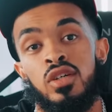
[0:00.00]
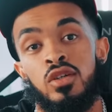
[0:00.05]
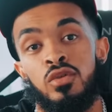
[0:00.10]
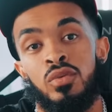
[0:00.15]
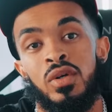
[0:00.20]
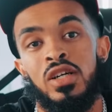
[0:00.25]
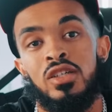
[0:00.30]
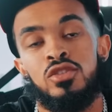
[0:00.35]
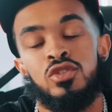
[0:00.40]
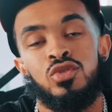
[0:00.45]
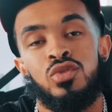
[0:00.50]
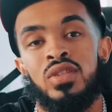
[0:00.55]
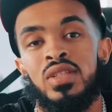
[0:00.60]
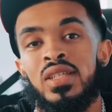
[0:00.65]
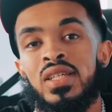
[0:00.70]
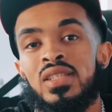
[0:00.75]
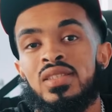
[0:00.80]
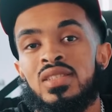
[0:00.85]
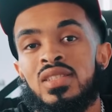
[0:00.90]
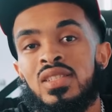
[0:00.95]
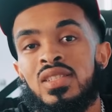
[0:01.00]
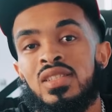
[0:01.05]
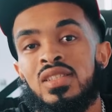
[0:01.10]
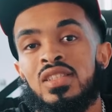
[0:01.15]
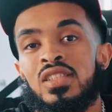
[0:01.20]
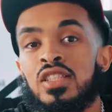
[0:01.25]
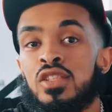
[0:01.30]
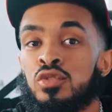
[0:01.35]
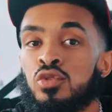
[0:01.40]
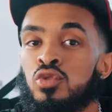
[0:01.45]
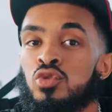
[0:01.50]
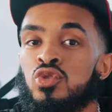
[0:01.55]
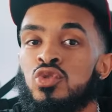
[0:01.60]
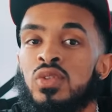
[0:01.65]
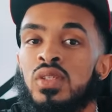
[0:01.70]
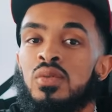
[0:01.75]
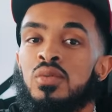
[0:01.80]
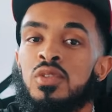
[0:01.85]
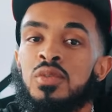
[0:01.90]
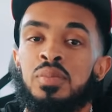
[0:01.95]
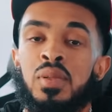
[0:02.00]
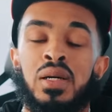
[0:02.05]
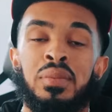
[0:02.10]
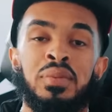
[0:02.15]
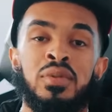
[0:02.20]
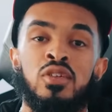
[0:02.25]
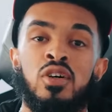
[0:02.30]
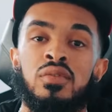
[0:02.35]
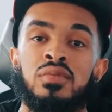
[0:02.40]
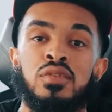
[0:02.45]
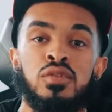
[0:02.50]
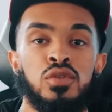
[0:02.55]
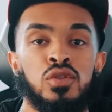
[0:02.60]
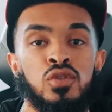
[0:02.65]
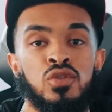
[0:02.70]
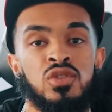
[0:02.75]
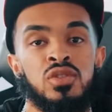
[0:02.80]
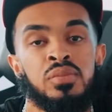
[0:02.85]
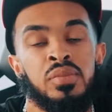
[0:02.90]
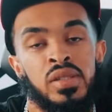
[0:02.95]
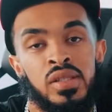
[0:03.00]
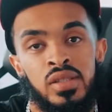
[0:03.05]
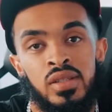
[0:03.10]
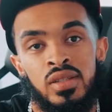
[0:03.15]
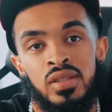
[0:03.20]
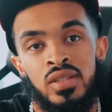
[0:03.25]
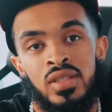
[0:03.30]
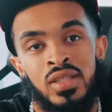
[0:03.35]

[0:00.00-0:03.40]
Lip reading: around 2018, a mean trend was popping off on social media.